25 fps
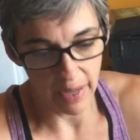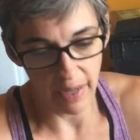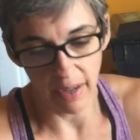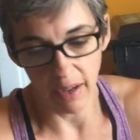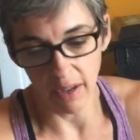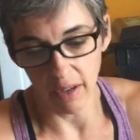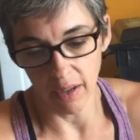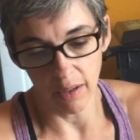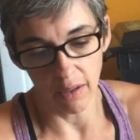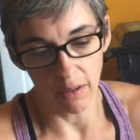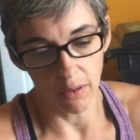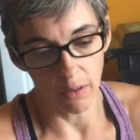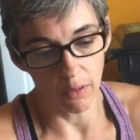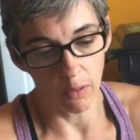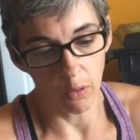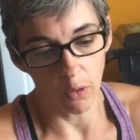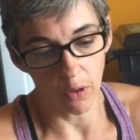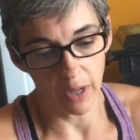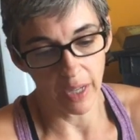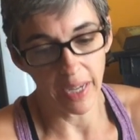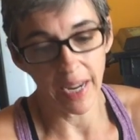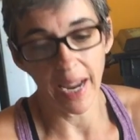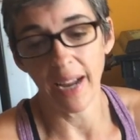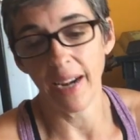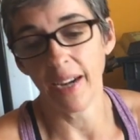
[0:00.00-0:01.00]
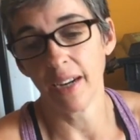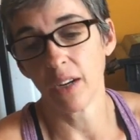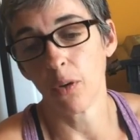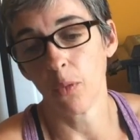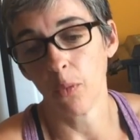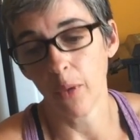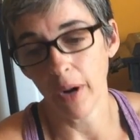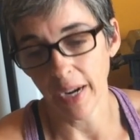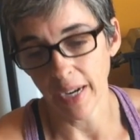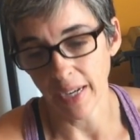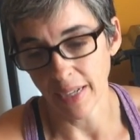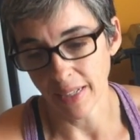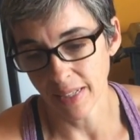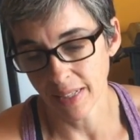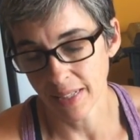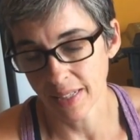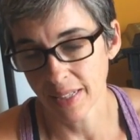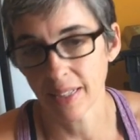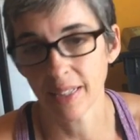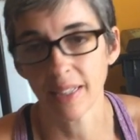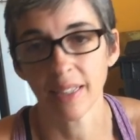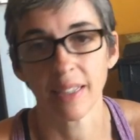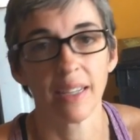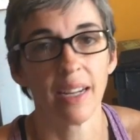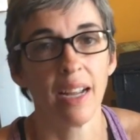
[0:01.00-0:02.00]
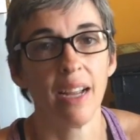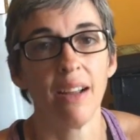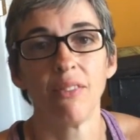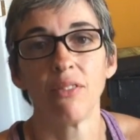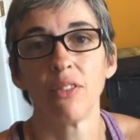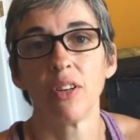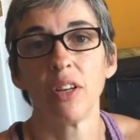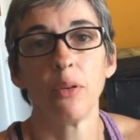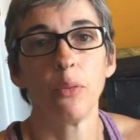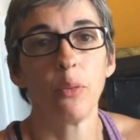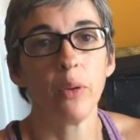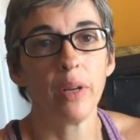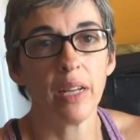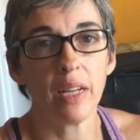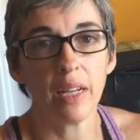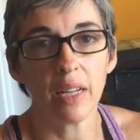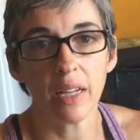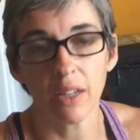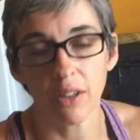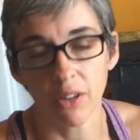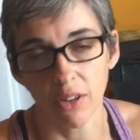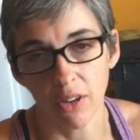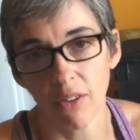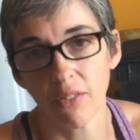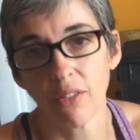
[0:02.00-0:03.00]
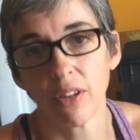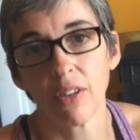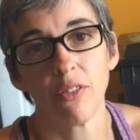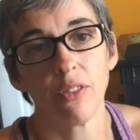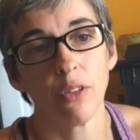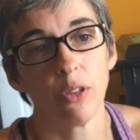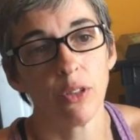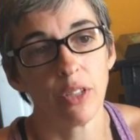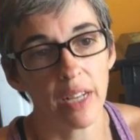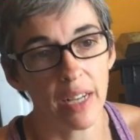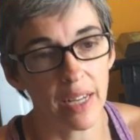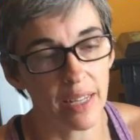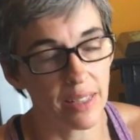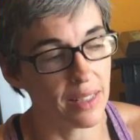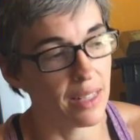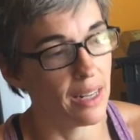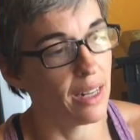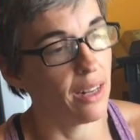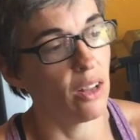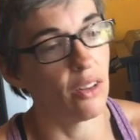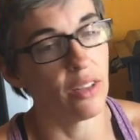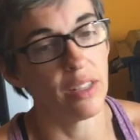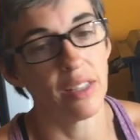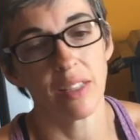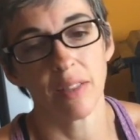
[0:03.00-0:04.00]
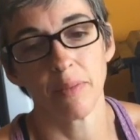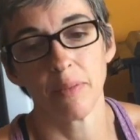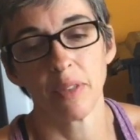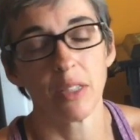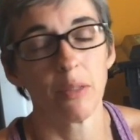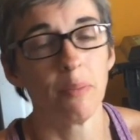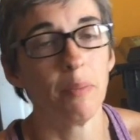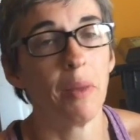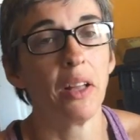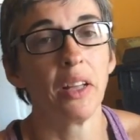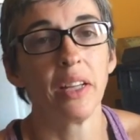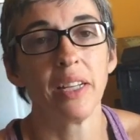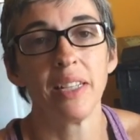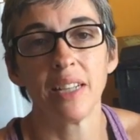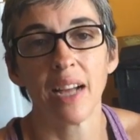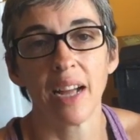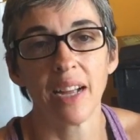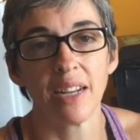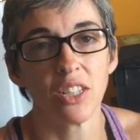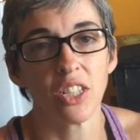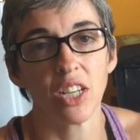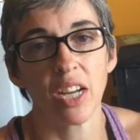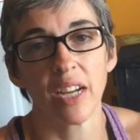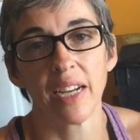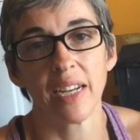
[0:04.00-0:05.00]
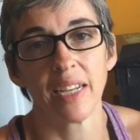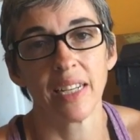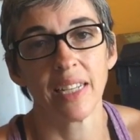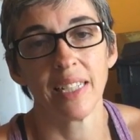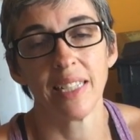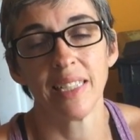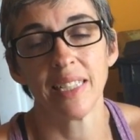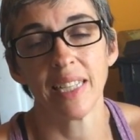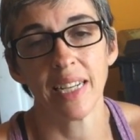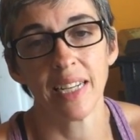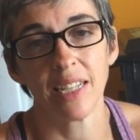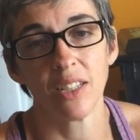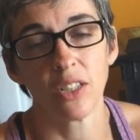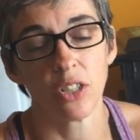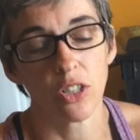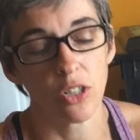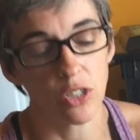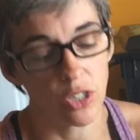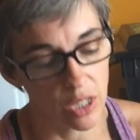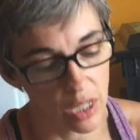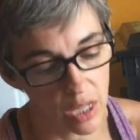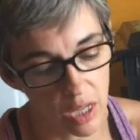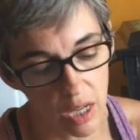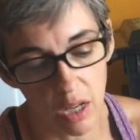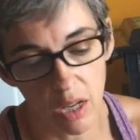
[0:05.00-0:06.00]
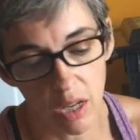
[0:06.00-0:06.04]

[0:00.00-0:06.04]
organic waste every week or every few days in all these smelly giant containers,